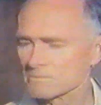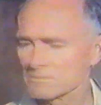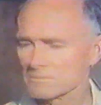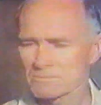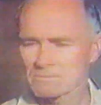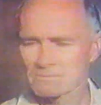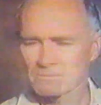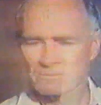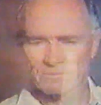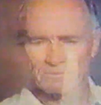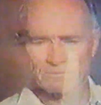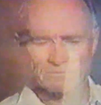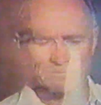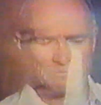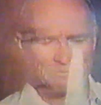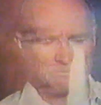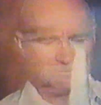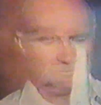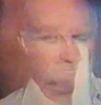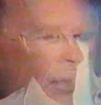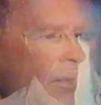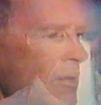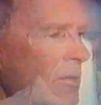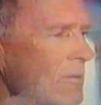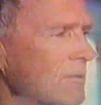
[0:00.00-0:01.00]
I don't
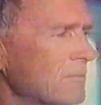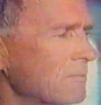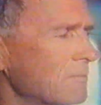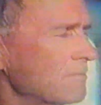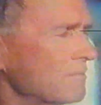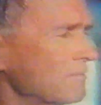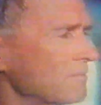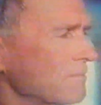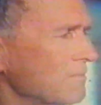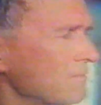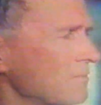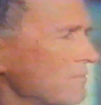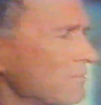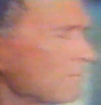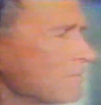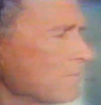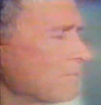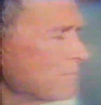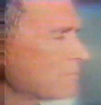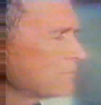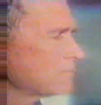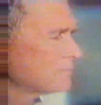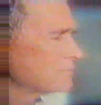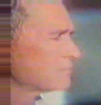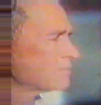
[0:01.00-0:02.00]
understand. This is supposed to be the
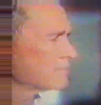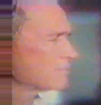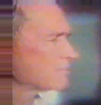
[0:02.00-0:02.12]
year the